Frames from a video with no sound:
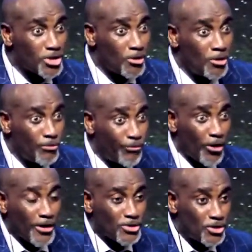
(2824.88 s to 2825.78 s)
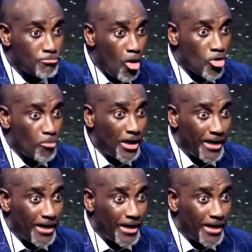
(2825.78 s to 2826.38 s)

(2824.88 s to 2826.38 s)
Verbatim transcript: We know how to tame Igboro Mole.